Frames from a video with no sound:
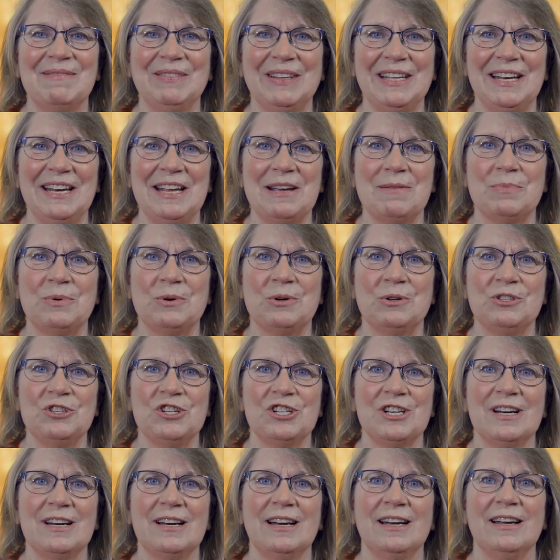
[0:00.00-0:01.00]
I'm Lydia
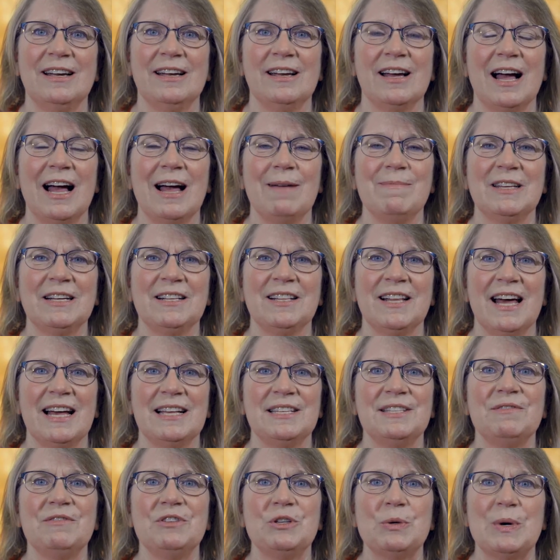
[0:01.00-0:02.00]
Bolger. I'm the
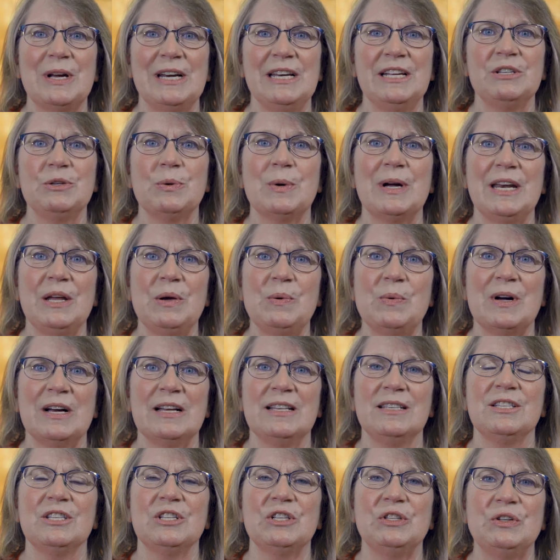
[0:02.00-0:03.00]
class of
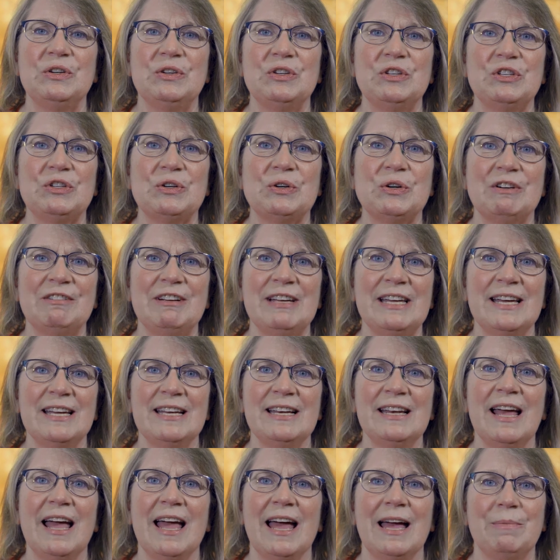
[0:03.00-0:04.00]
2021
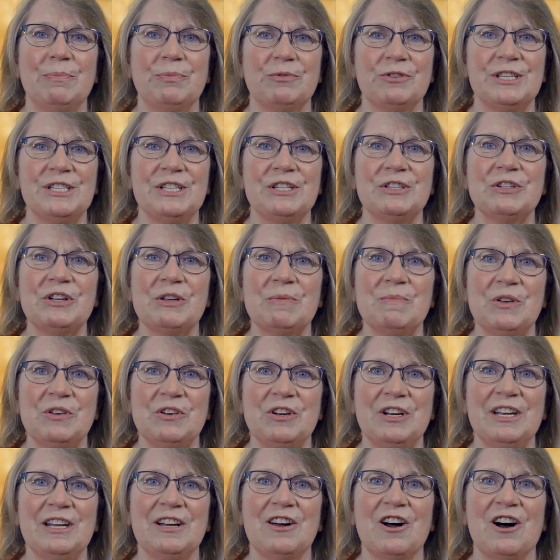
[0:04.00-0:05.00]
salutatorian at Bristol
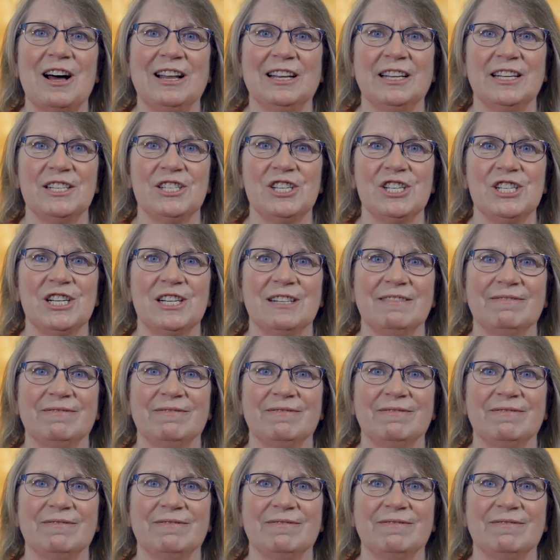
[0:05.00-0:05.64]
Community College.